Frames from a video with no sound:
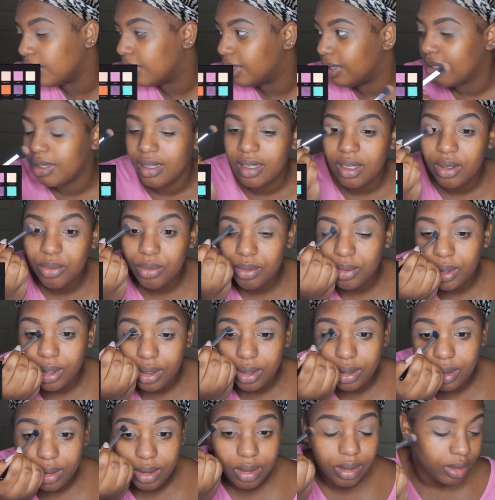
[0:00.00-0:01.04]
Then next one, I'm going
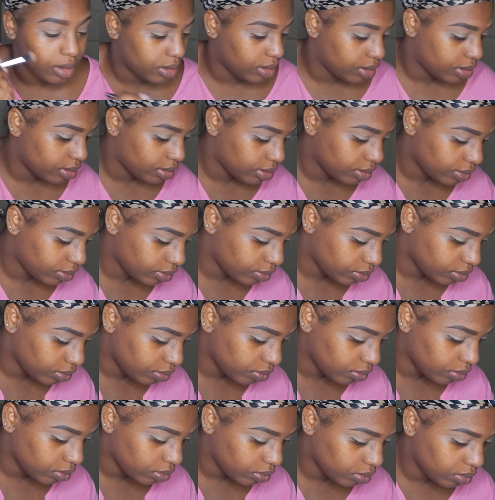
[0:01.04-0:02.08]
to go to this next color
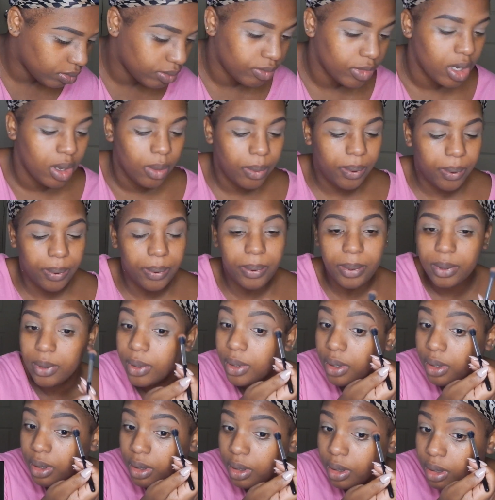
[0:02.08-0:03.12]
and pop that
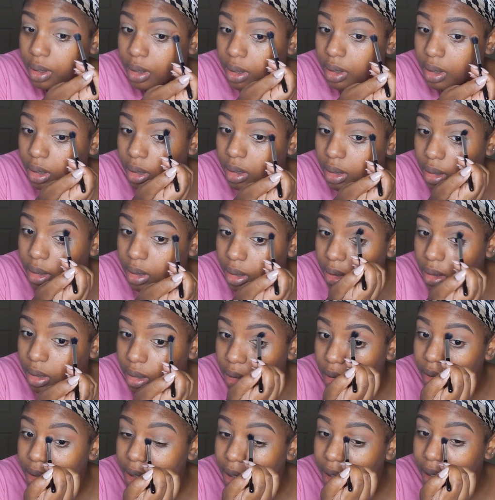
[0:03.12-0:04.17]
into the crease
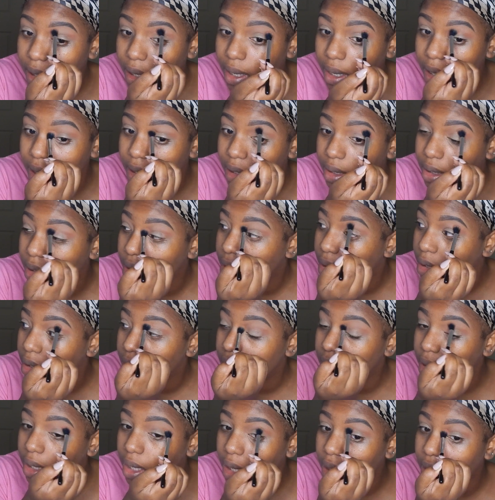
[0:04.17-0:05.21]
using the fluffy
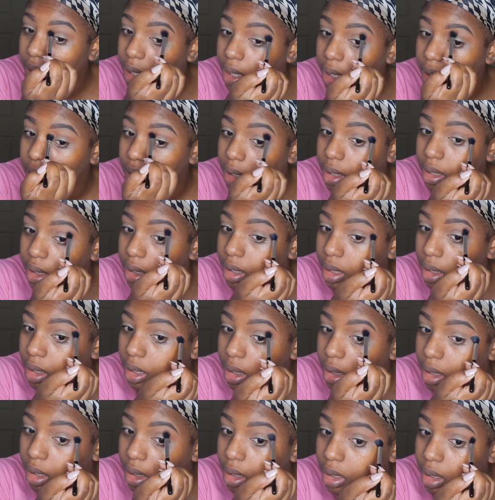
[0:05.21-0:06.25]
brush
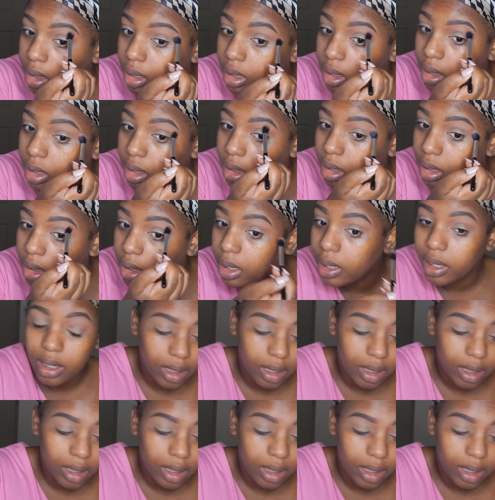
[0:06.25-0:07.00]
that um, comes